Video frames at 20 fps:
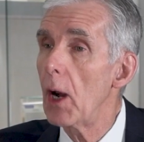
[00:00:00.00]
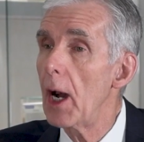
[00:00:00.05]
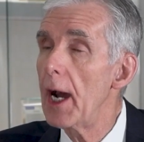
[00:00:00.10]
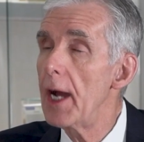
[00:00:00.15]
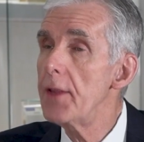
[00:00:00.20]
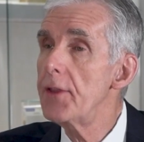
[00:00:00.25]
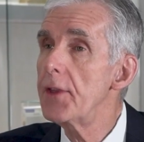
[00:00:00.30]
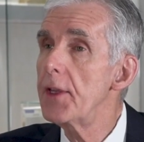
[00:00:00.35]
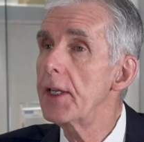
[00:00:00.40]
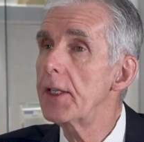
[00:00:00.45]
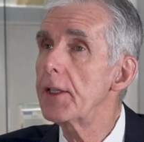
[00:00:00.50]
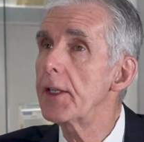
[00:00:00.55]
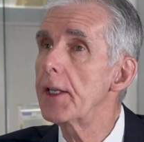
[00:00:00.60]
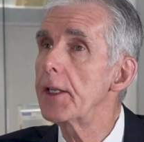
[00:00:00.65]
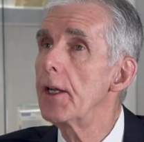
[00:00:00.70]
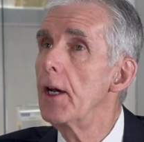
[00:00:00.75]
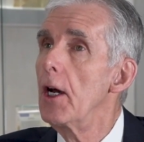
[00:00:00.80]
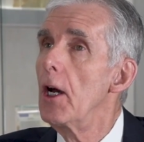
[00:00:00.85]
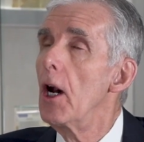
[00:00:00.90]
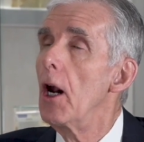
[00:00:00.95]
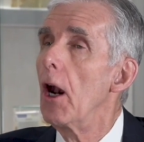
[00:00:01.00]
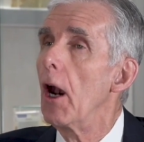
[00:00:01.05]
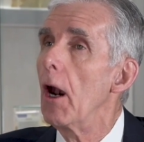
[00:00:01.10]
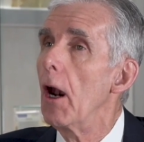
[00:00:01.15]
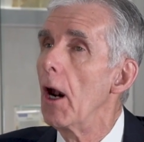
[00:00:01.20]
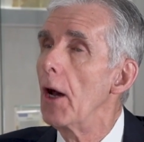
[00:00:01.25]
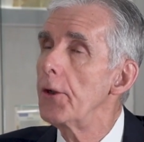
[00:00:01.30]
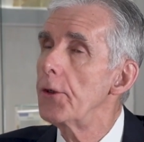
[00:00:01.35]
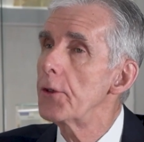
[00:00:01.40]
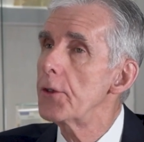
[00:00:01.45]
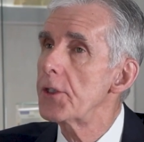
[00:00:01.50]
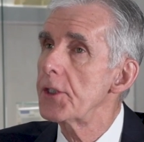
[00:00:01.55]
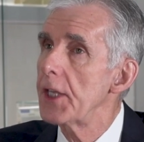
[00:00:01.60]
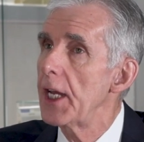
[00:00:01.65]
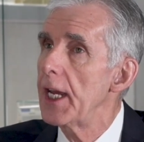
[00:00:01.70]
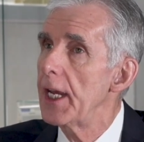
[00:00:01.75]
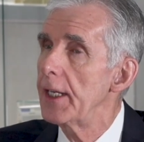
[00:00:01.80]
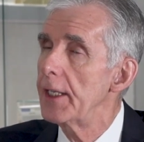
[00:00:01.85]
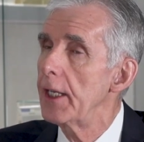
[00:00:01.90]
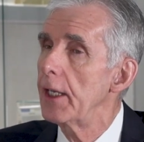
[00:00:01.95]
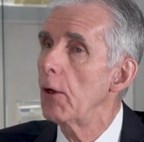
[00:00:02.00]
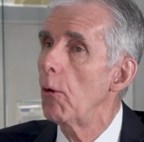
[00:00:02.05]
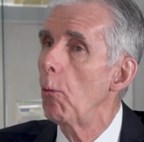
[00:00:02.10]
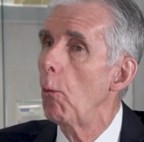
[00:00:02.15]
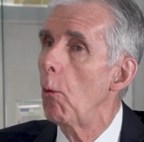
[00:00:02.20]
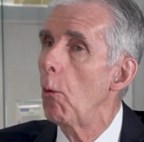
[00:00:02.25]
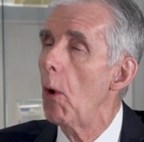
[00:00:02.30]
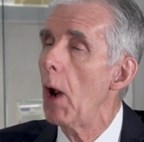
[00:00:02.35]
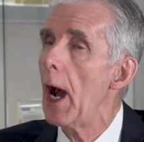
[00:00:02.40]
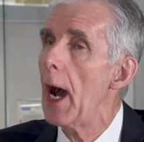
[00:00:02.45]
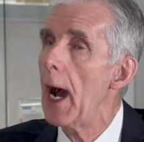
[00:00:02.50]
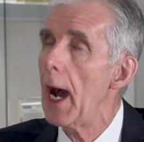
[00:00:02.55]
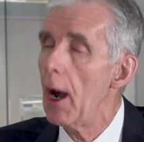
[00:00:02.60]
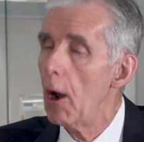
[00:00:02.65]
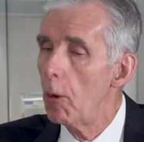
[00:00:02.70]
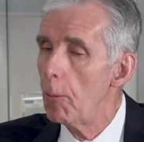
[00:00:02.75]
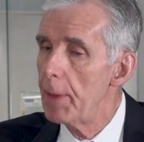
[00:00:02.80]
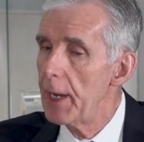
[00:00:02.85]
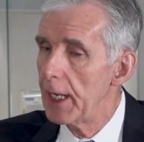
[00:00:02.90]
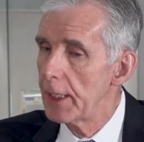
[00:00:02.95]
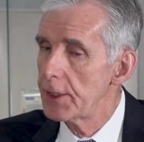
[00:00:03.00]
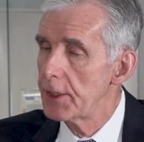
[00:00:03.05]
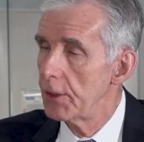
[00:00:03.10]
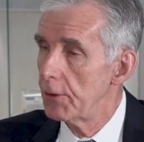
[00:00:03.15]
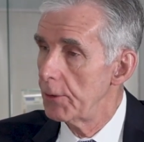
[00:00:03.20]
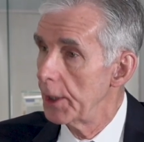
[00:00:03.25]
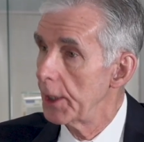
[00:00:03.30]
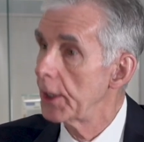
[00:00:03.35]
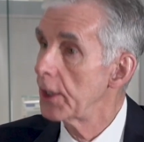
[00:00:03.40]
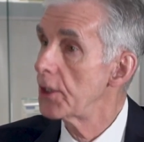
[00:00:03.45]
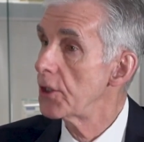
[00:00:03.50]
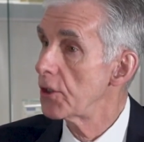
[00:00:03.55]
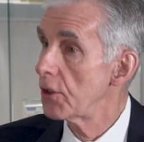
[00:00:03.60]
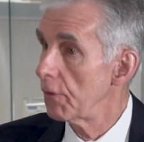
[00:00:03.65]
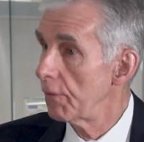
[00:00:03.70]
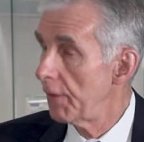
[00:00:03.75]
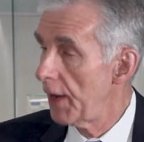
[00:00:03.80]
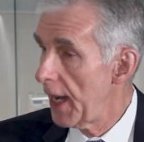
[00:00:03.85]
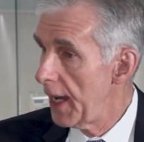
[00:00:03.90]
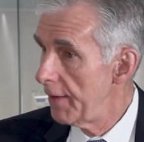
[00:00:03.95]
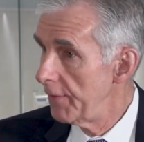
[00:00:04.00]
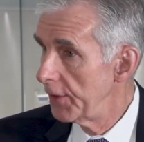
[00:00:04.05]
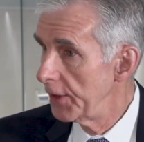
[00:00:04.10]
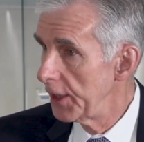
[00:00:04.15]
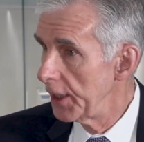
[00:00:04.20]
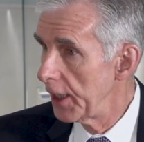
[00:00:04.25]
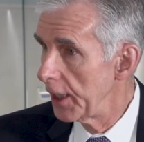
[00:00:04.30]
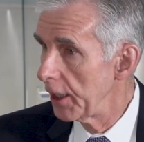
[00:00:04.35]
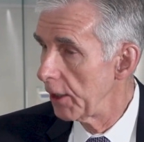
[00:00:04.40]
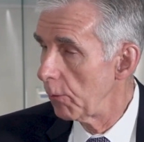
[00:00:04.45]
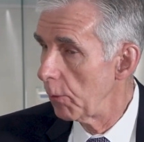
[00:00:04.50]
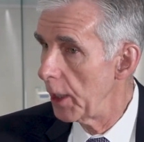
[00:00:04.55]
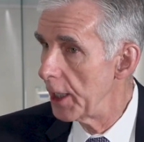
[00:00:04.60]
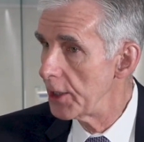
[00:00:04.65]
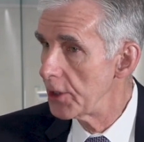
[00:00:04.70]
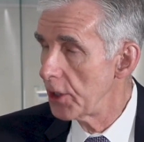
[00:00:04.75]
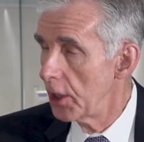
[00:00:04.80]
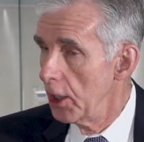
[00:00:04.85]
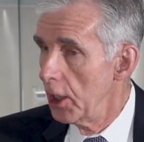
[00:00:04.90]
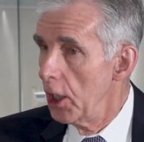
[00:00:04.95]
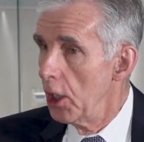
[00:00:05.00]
I think that understanding how bacteria can survive in the airways